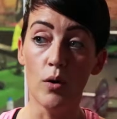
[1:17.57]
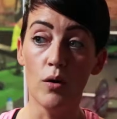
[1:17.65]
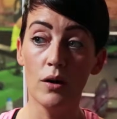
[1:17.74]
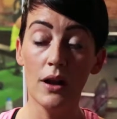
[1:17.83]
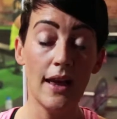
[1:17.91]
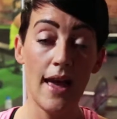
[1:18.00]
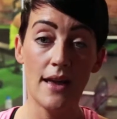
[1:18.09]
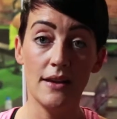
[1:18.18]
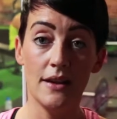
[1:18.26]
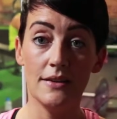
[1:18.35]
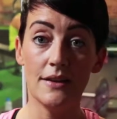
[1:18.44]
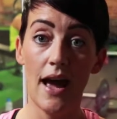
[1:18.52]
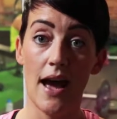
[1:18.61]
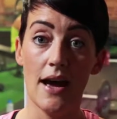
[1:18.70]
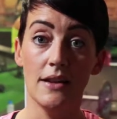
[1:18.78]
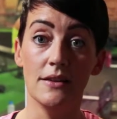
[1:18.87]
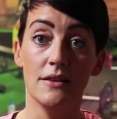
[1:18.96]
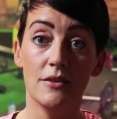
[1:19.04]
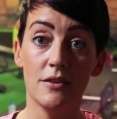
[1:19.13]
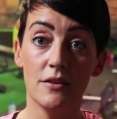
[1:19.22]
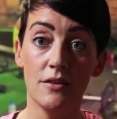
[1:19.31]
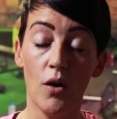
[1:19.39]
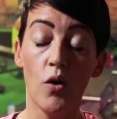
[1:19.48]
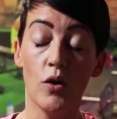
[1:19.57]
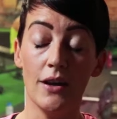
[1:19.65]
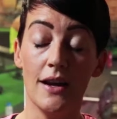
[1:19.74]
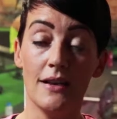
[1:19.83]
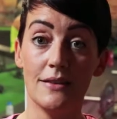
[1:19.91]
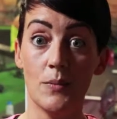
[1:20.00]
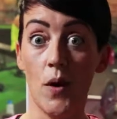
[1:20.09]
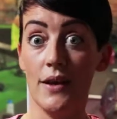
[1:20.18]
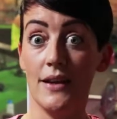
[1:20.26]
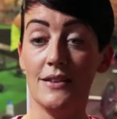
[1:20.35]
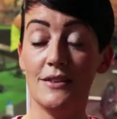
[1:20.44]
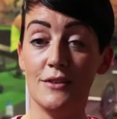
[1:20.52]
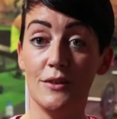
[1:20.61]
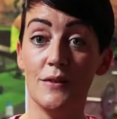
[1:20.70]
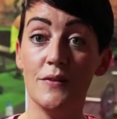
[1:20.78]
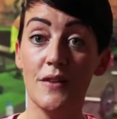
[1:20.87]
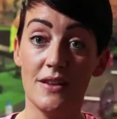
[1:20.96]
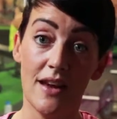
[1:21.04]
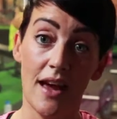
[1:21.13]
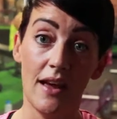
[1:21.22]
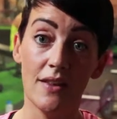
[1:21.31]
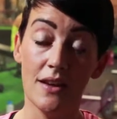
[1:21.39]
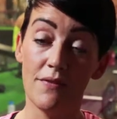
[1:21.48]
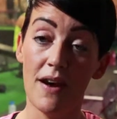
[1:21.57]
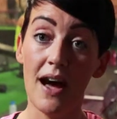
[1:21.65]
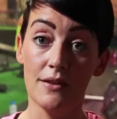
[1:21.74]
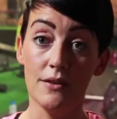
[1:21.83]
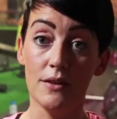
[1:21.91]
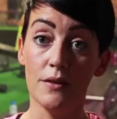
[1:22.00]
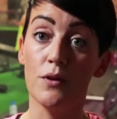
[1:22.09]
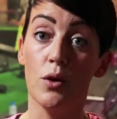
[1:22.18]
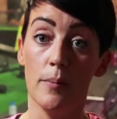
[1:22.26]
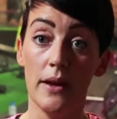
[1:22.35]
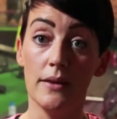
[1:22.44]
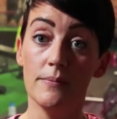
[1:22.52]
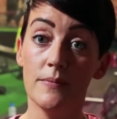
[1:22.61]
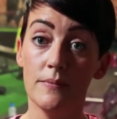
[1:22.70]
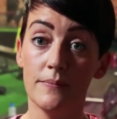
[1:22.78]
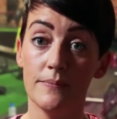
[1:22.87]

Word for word: more clear-headed and organised in what I need to do for the day than if I hadn't have come in.